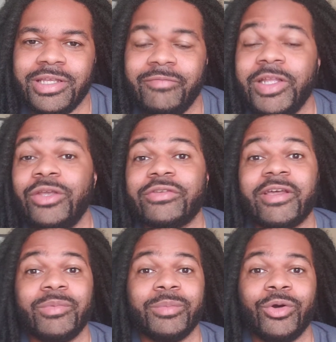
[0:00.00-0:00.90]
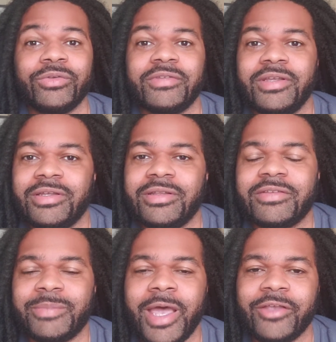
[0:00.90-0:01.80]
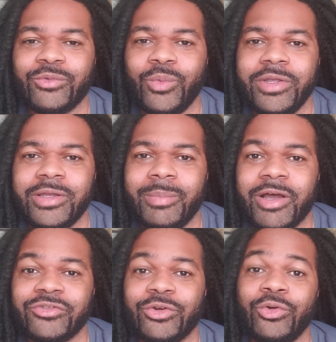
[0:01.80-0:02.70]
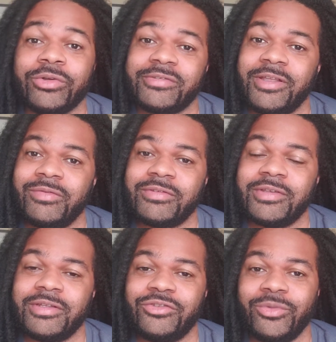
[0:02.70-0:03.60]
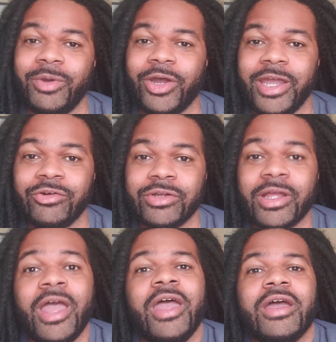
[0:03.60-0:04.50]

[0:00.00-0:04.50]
the videos I've been posting this past week about Shakur Stevenson and Jamel Herring.